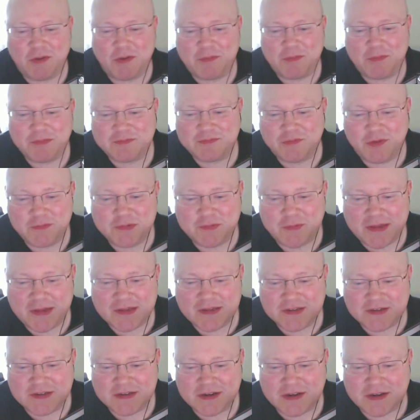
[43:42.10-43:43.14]

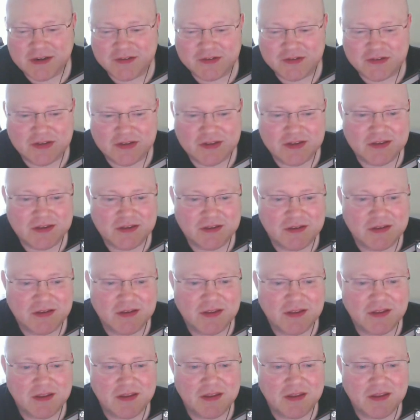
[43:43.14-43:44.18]
messaging us.
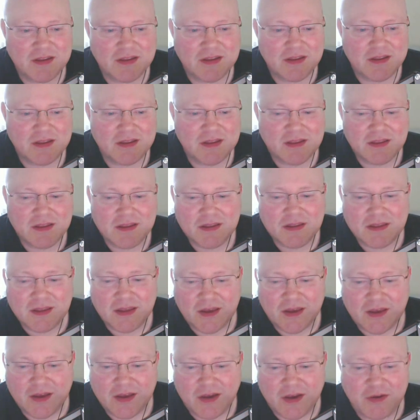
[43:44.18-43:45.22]

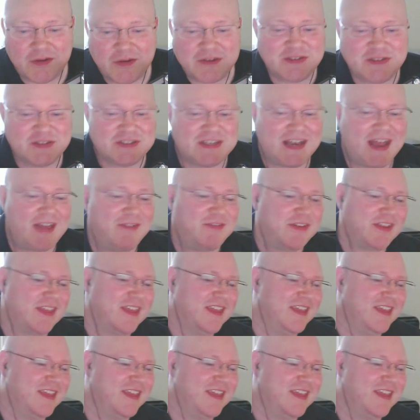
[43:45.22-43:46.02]
Oh, he's just laughing.